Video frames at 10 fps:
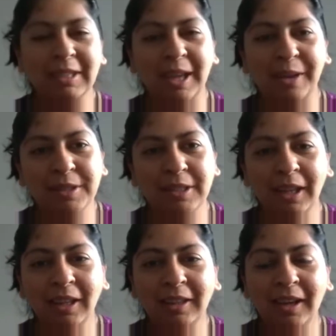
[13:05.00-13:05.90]
I was
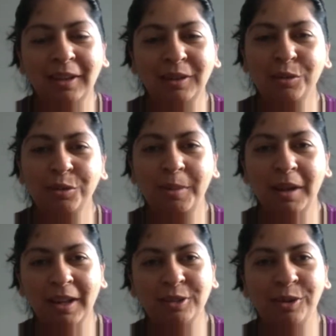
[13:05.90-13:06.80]
saying that Guru
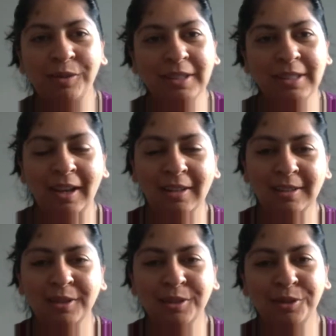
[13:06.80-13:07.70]
Maharaj always asks
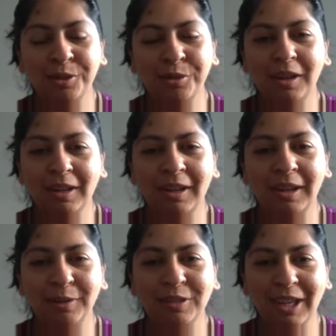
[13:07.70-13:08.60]
us to do
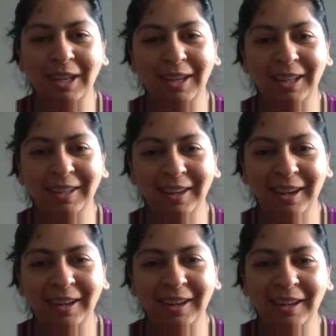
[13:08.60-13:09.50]
attentive chanting,
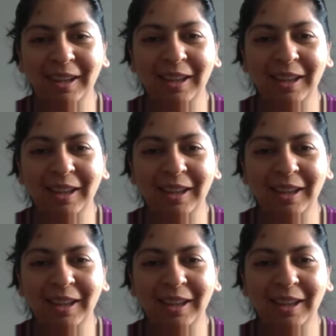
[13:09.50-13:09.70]
right? Mm-hmm.